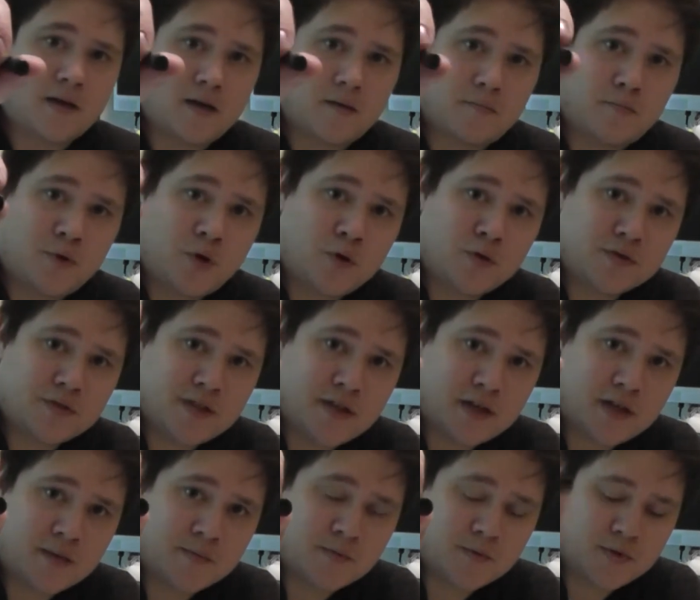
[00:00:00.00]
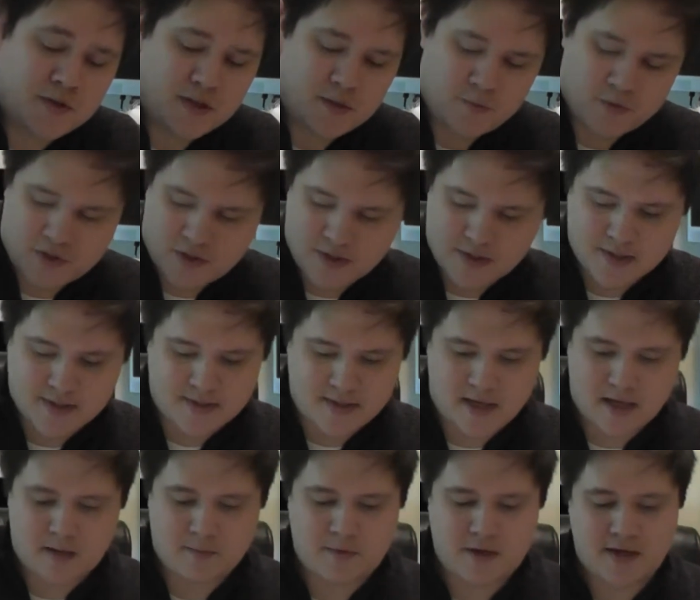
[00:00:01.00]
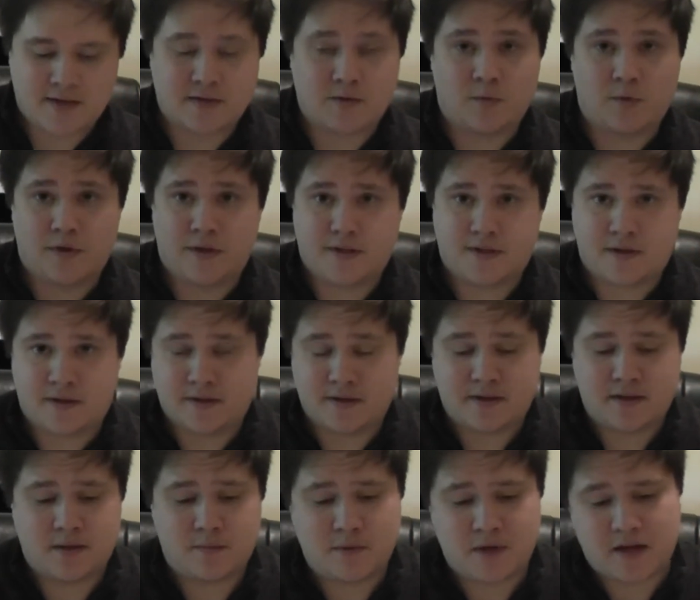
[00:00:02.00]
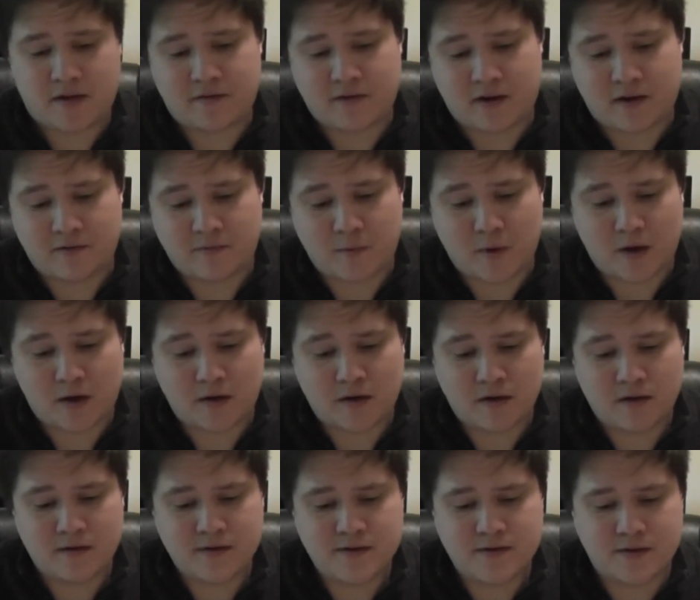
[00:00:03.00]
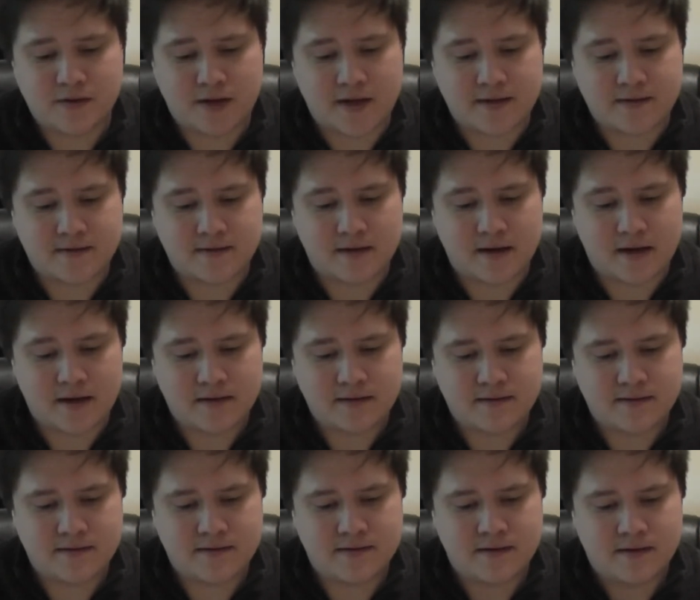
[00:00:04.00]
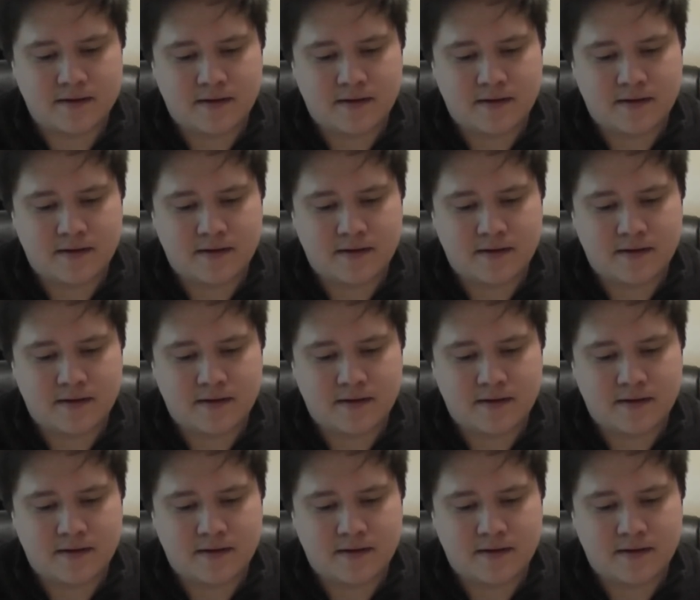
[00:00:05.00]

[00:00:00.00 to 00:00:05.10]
bolt that comes with it, which is the same as the one that's on the Tippmann A5 marker, so that's nice